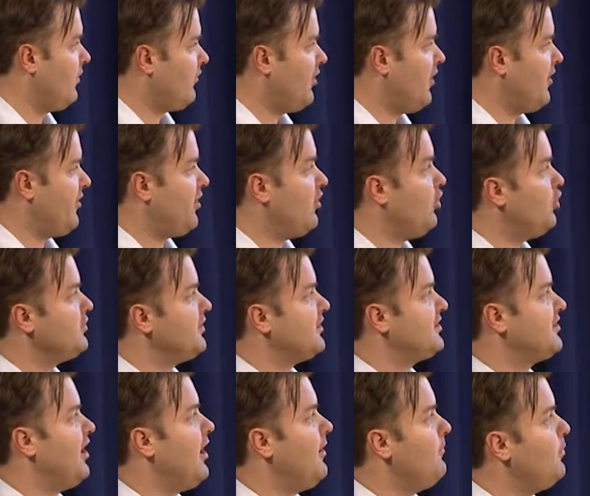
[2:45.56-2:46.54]
rather old
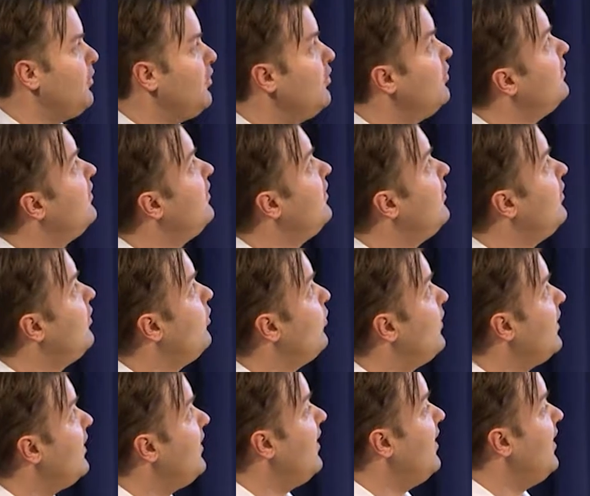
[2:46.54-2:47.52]
example
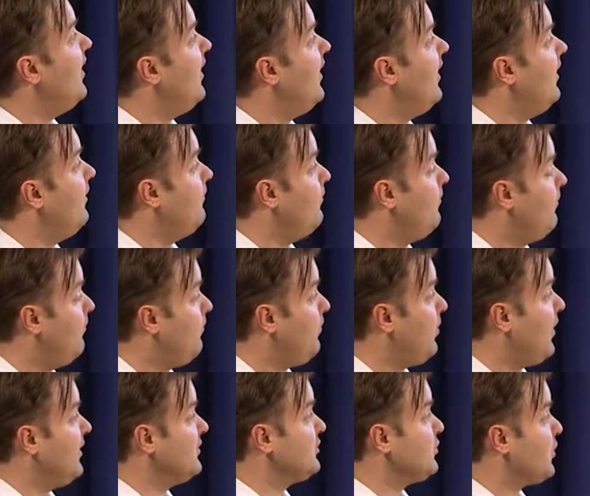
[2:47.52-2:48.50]
where
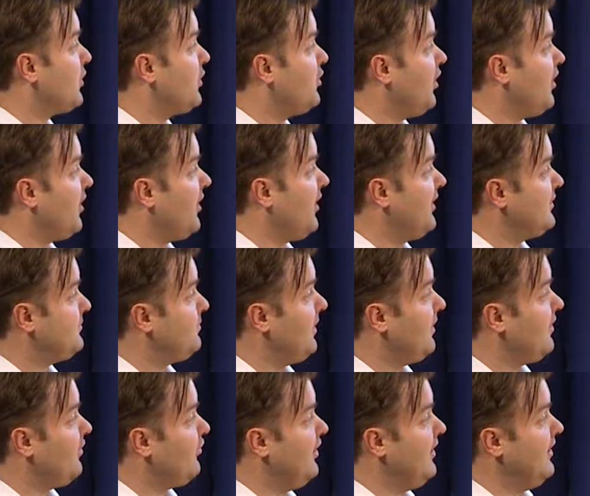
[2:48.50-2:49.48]
plants were colonized by
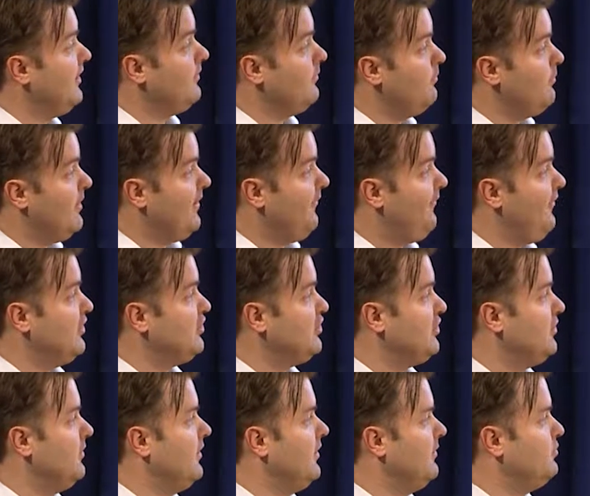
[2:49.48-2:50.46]
3
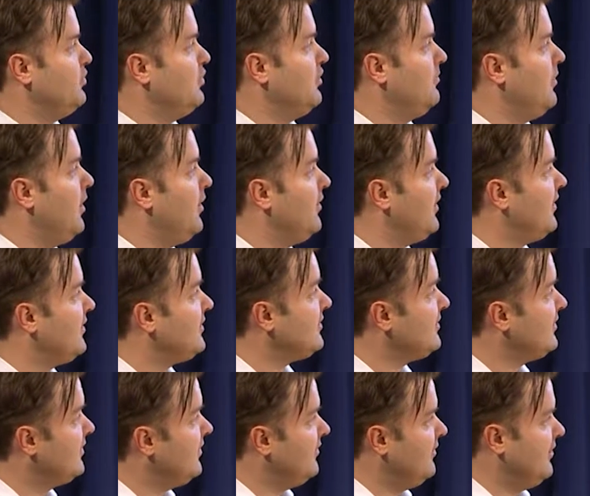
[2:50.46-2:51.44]
beneficial
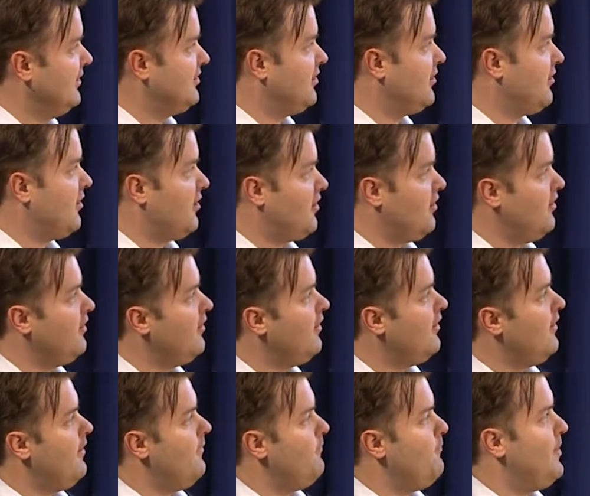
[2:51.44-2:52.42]
Pseudomonas. These are our
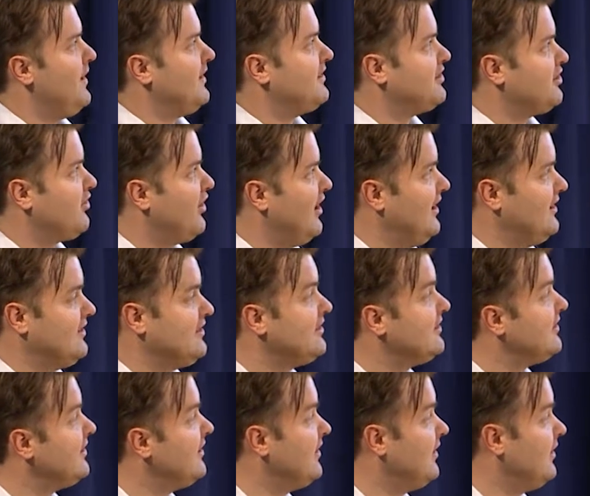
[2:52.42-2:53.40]
bed
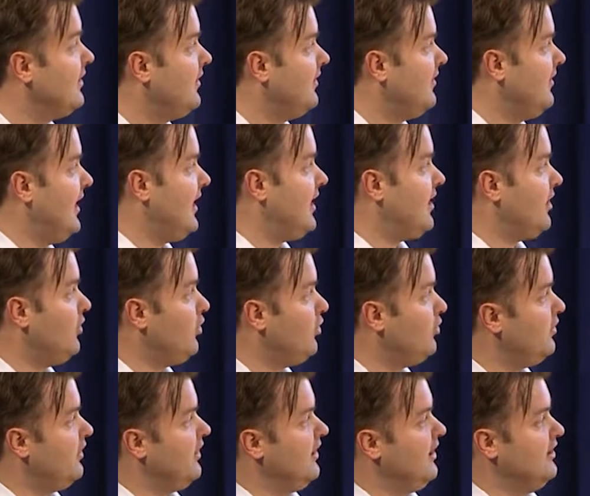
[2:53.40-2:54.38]
strains. They can
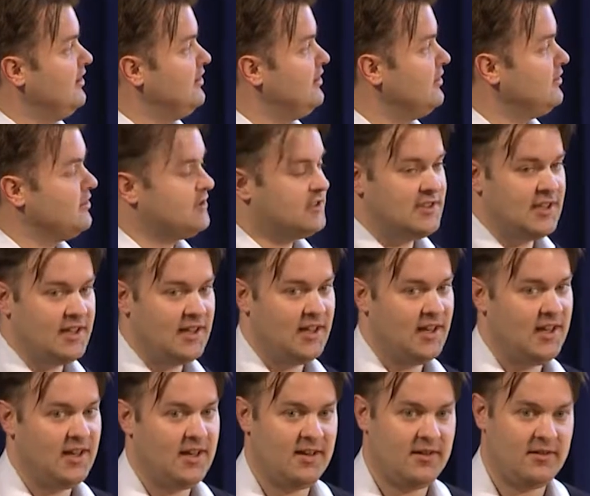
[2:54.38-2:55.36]
all induce
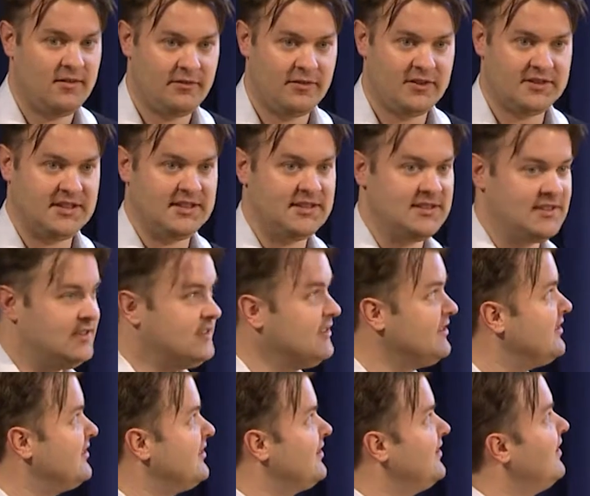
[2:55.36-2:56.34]

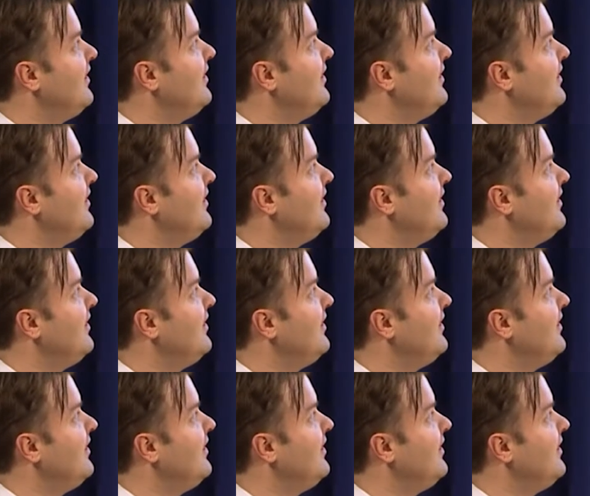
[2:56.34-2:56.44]
resistance,